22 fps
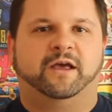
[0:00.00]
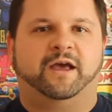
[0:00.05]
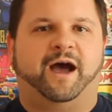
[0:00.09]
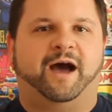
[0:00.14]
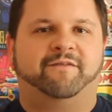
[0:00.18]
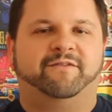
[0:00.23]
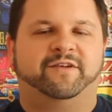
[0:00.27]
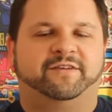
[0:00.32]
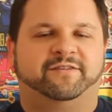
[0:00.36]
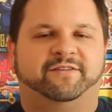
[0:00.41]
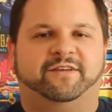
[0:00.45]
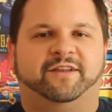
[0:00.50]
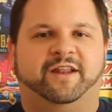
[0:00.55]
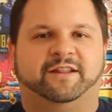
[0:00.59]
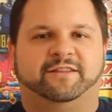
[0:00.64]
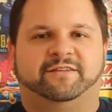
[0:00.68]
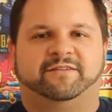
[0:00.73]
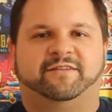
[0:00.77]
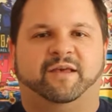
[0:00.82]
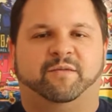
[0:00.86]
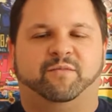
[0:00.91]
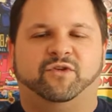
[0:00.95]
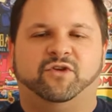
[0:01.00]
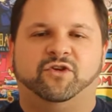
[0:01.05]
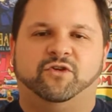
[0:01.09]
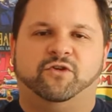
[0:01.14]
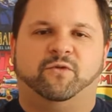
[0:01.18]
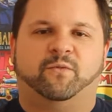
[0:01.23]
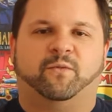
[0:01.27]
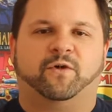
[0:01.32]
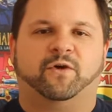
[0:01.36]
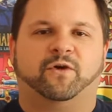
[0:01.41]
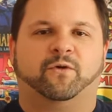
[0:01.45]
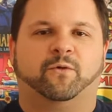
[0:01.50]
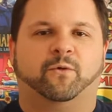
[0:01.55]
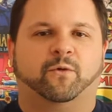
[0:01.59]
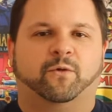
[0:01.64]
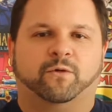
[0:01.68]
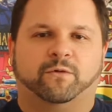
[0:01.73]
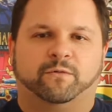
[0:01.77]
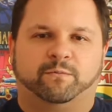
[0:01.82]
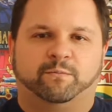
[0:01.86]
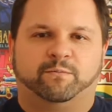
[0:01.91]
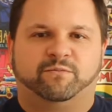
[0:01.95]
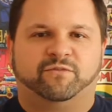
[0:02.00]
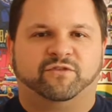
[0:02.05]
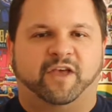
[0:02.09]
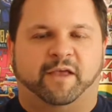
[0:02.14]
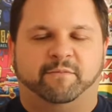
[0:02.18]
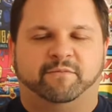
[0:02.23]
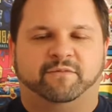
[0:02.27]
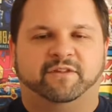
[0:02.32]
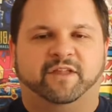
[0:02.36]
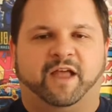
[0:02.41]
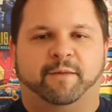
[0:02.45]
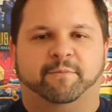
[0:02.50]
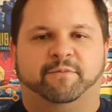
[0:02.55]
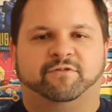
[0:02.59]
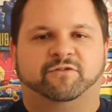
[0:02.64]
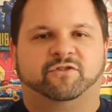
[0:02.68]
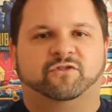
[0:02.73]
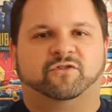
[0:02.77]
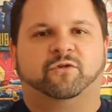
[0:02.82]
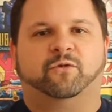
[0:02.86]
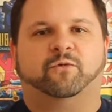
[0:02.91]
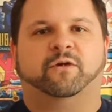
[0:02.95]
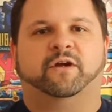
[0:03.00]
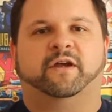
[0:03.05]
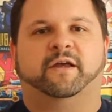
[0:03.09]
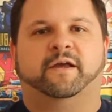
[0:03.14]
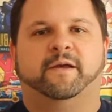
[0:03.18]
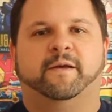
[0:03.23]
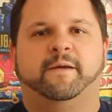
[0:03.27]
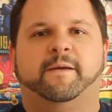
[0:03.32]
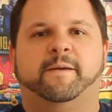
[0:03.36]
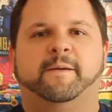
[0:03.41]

obviously not the same humor or same type of story